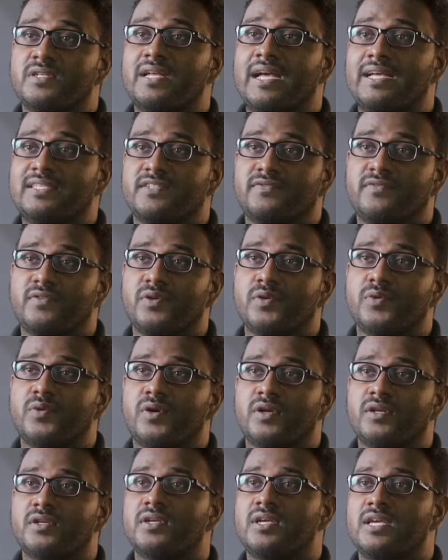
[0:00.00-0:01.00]
as a
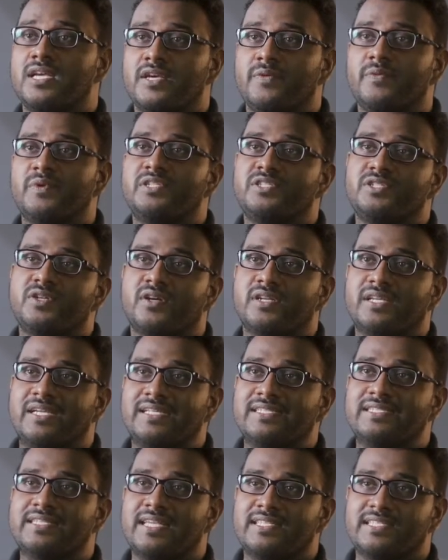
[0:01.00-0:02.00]
follow-on with John
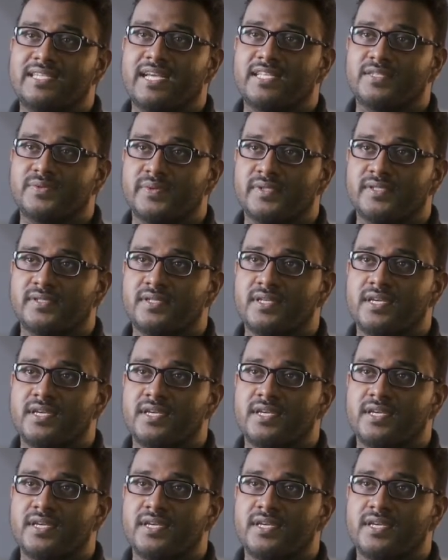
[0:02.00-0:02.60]
Keels H as well.